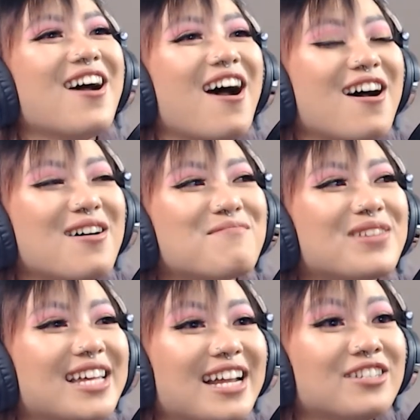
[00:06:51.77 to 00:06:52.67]
But
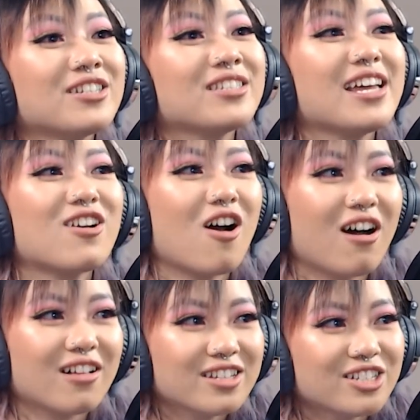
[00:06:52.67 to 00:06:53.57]
then I took
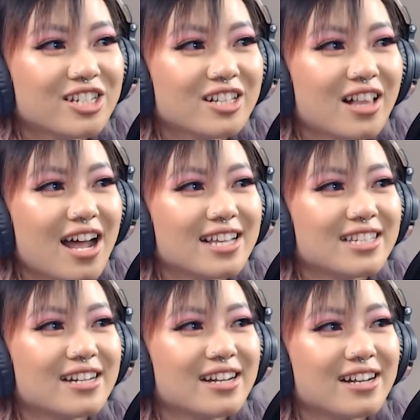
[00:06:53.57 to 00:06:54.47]
psychology class and